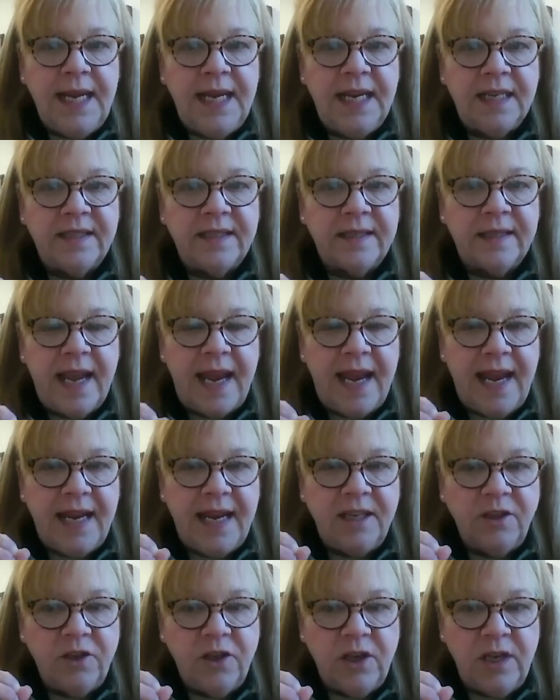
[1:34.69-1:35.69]
It's
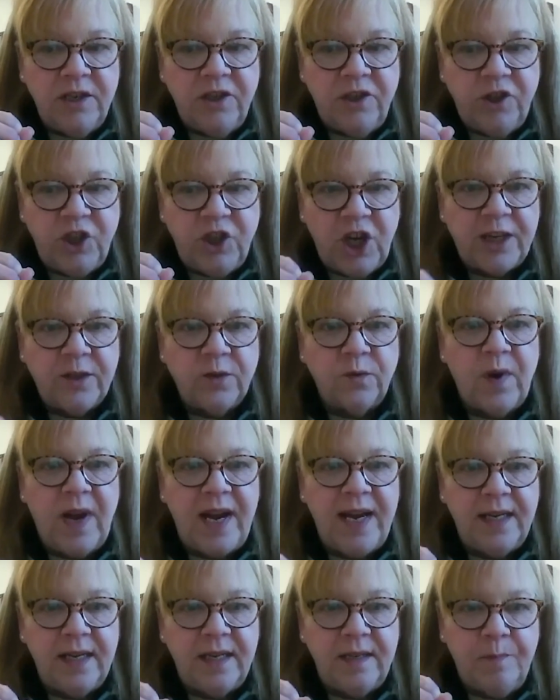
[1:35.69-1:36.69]
a
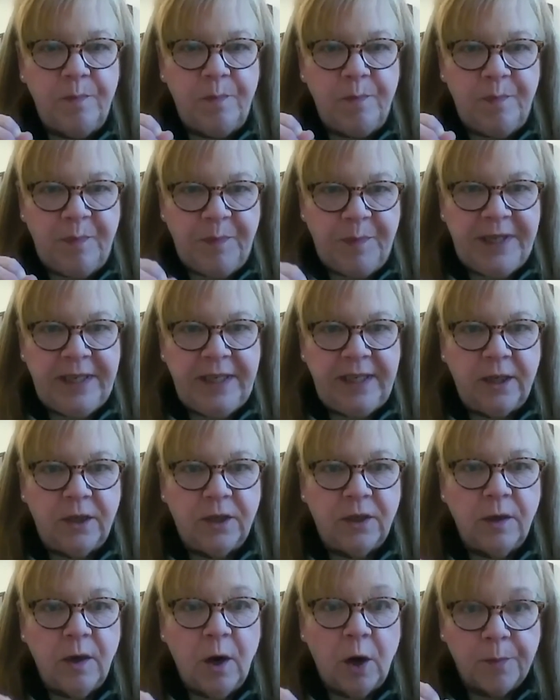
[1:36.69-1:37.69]
generated
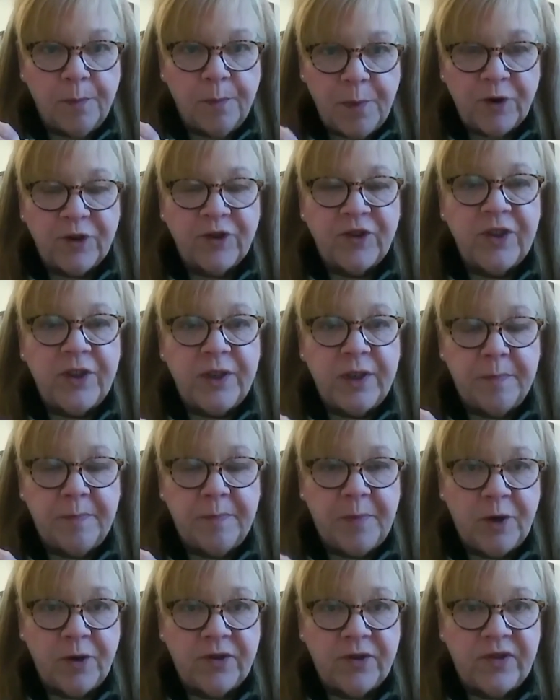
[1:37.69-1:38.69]
peer or person to
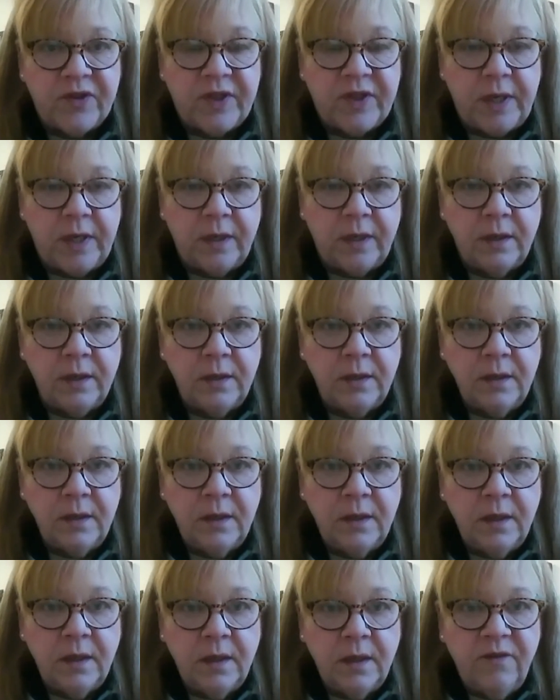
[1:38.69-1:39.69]
person
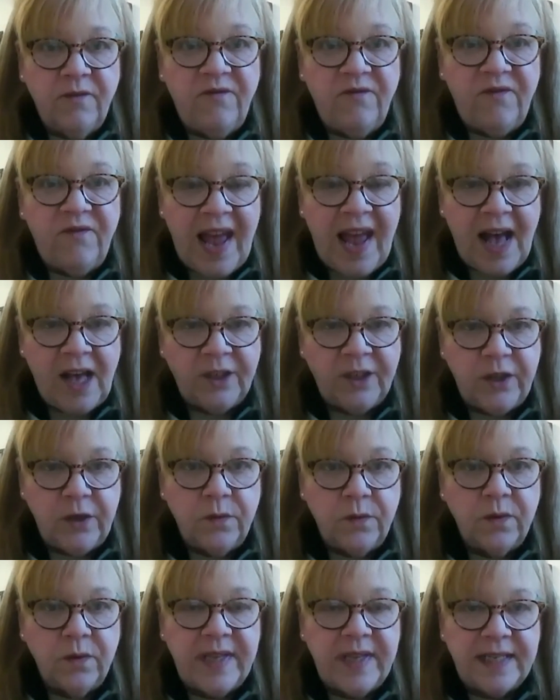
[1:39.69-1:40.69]

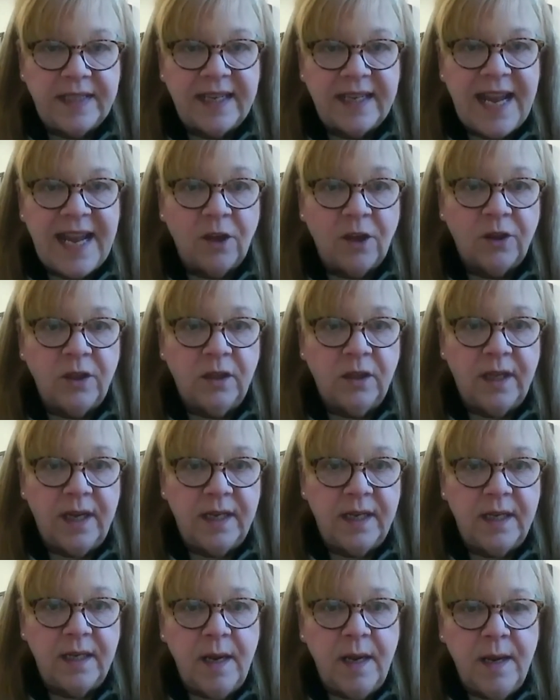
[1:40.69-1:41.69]
value that's
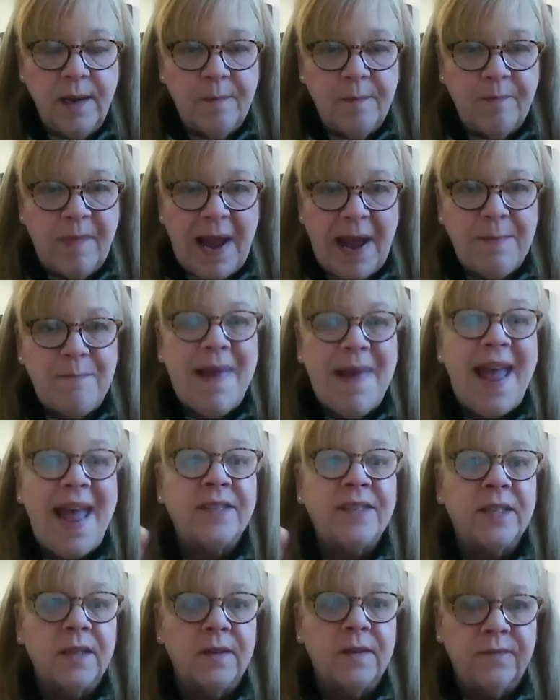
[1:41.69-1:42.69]
calculated by
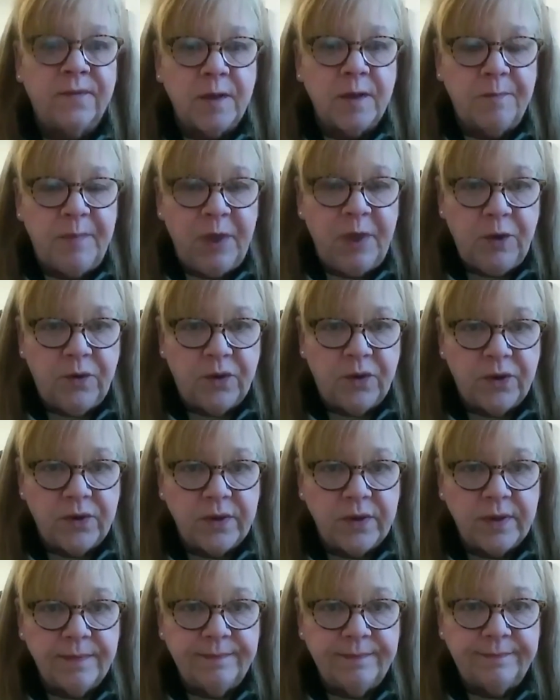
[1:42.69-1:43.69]
massive
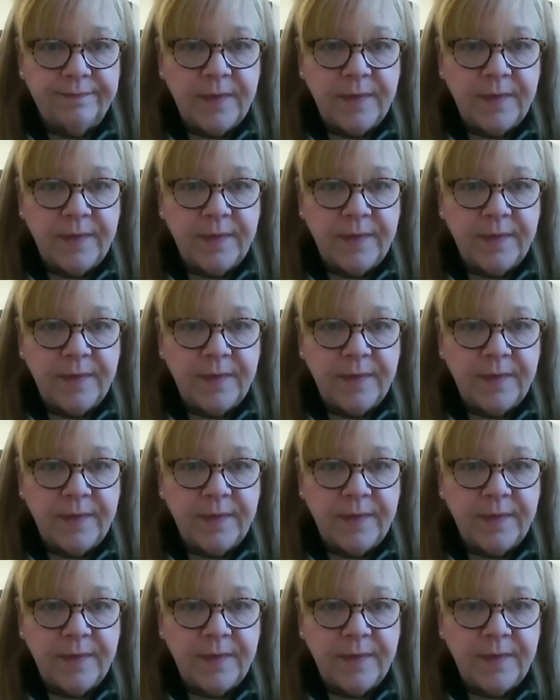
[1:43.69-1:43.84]
computers.